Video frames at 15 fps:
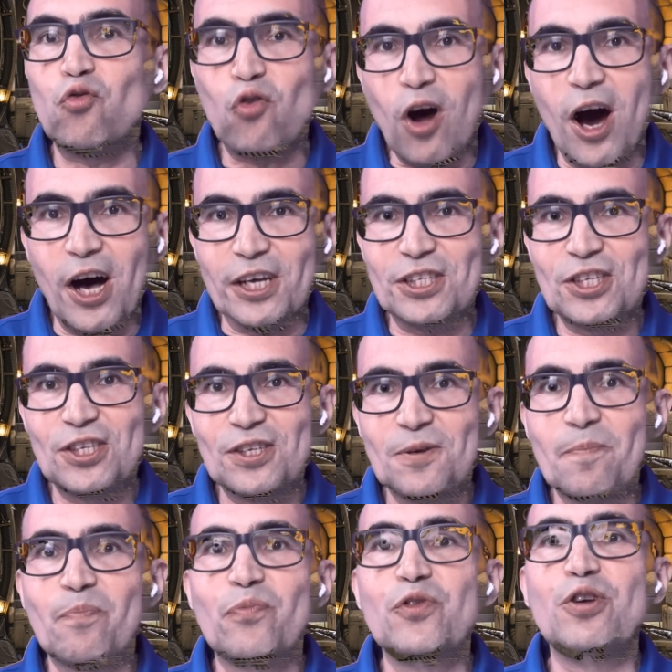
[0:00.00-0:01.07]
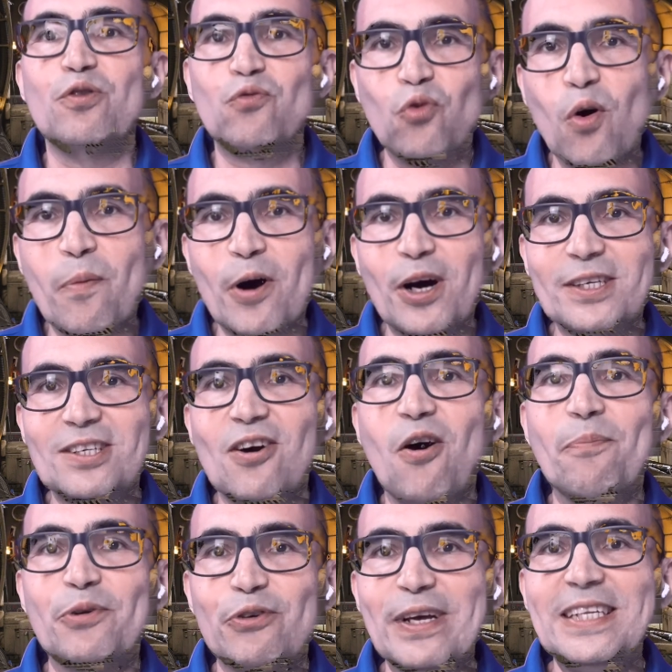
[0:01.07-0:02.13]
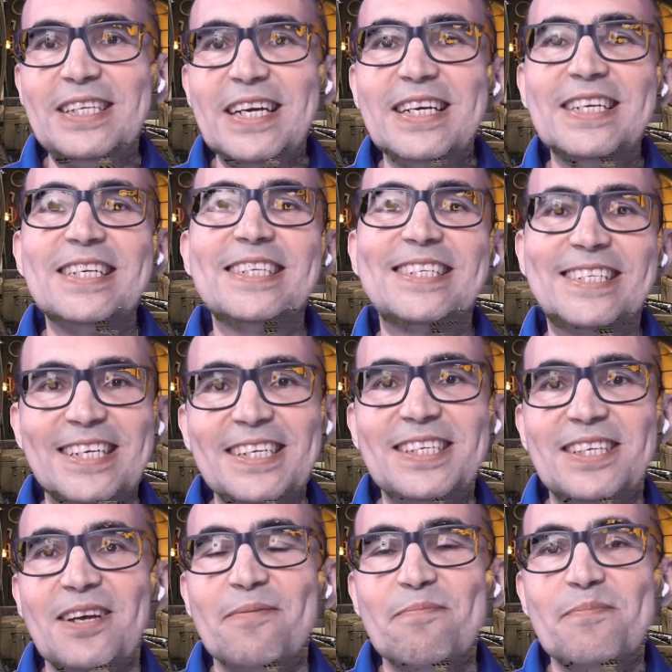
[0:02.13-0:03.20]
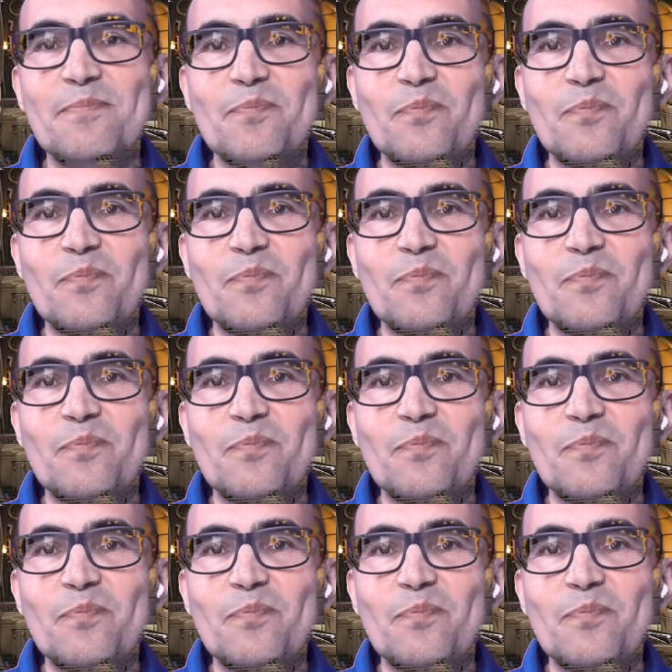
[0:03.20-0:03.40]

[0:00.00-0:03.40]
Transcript: R O S, the Robot Operating System.